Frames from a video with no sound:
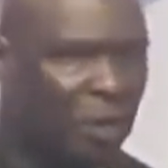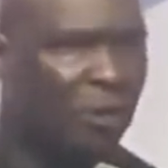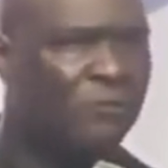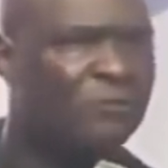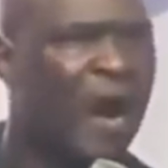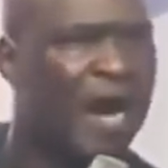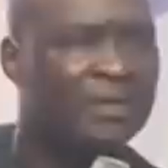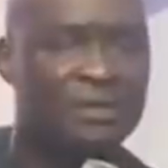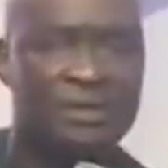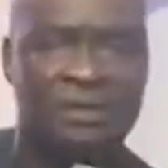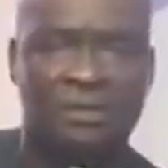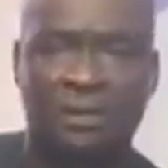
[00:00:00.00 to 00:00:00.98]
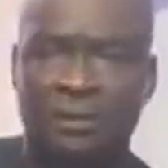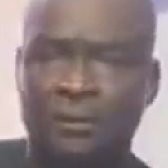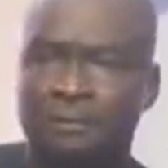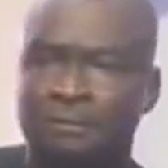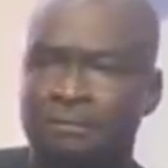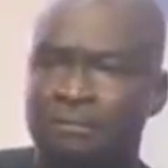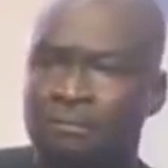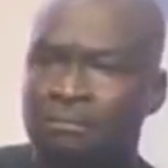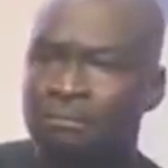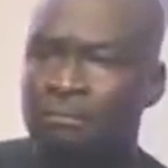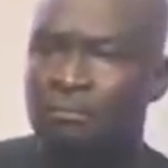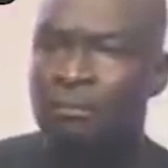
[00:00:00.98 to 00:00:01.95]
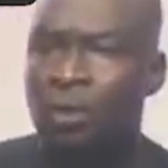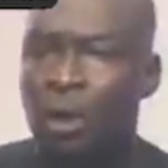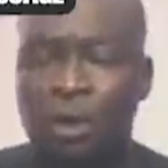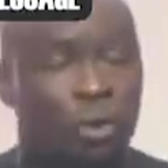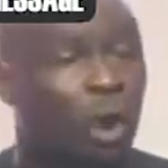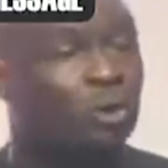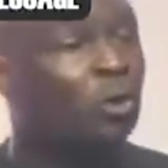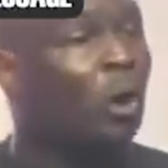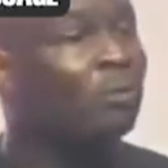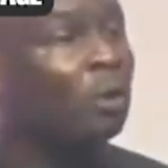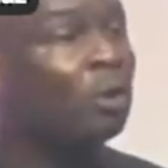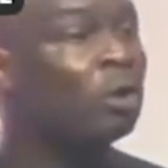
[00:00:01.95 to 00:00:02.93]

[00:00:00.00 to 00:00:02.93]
based on facts. Dr.